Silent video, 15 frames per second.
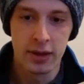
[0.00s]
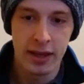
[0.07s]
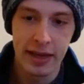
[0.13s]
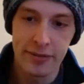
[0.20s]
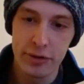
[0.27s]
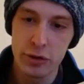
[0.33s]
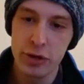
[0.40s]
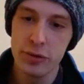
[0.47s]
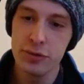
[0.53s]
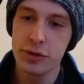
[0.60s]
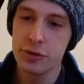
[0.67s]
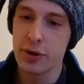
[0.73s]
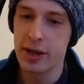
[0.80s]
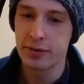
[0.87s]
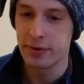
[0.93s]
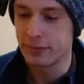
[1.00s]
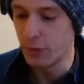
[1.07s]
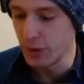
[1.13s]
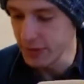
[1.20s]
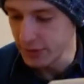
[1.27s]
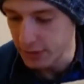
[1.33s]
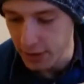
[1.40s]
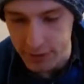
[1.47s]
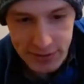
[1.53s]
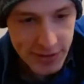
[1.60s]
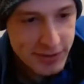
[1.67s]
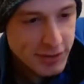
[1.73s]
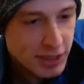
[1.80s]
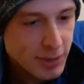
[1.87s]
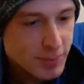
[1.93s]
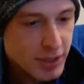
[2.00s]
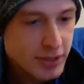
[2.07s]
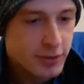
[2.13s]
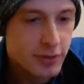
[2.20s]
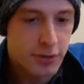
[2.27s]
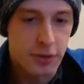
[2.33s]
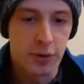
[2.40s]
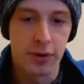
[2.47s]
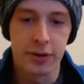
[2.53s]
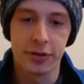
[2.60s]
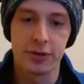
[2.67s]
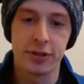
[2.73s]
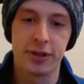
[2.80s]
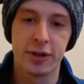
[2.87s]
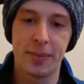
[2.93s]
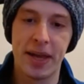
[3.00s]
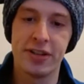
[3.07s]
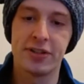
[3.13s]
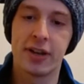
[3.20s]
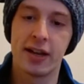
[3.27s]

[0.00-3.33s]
If you choose to try to avoid the guards and slip into the corridor, turn to page